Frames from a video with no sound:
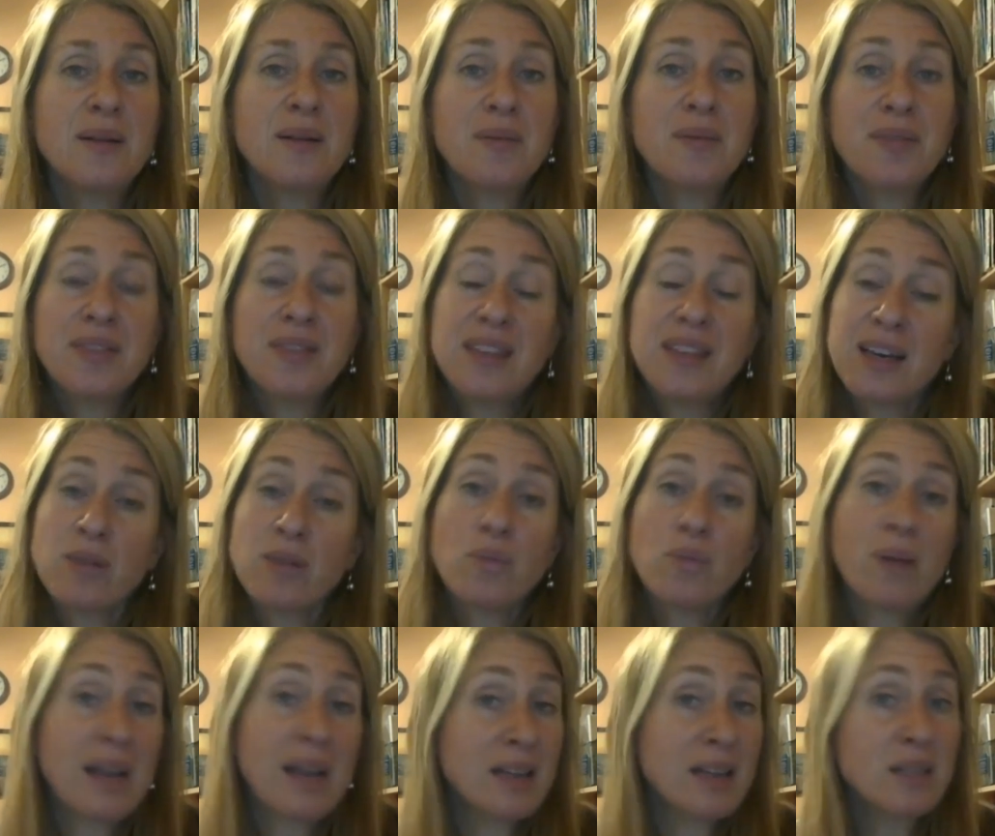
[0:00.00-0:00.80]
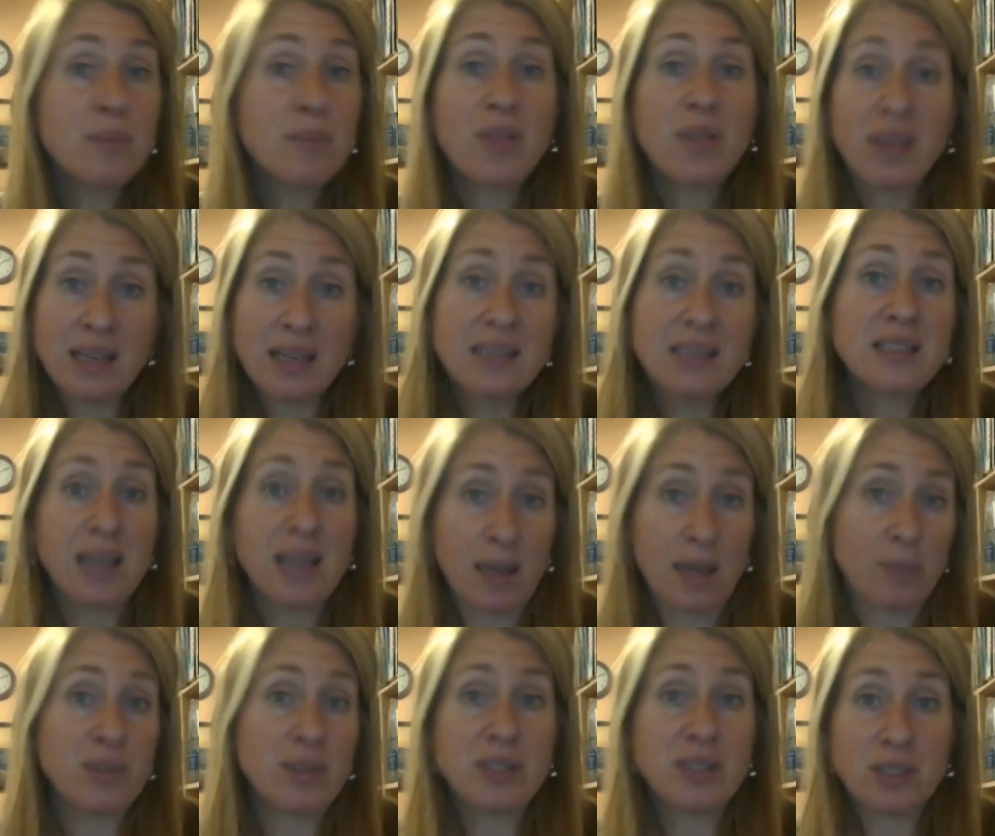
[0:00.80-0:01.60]
Then random things
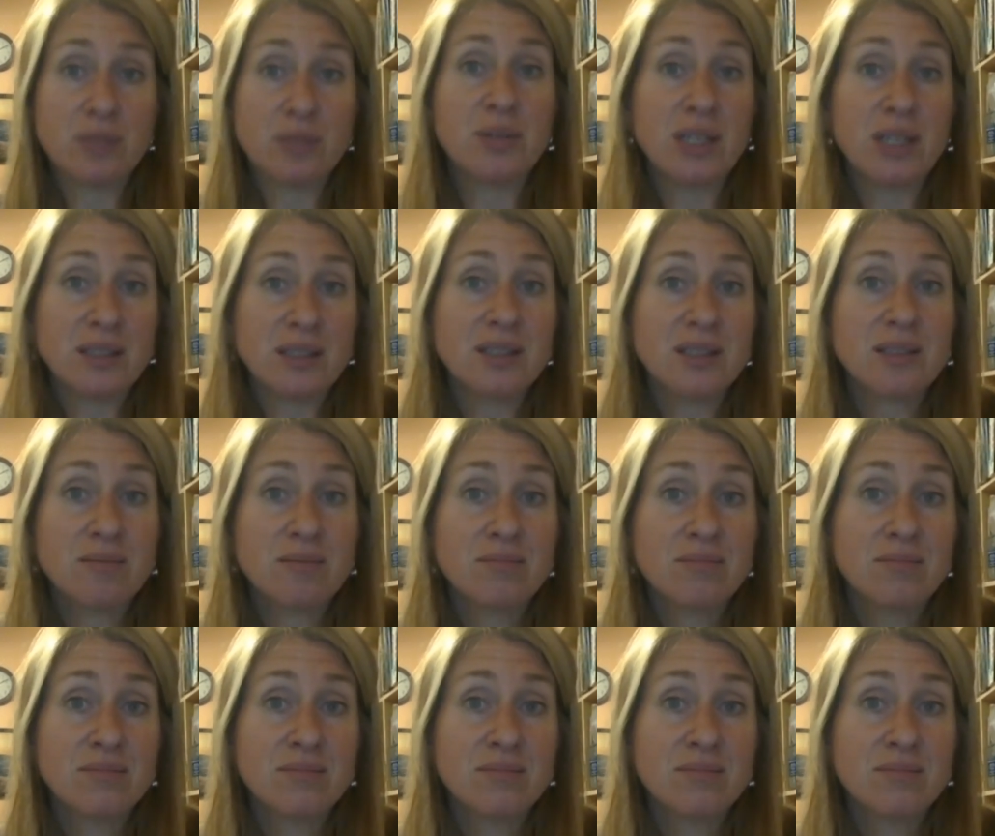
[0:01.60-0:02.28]
happen to us.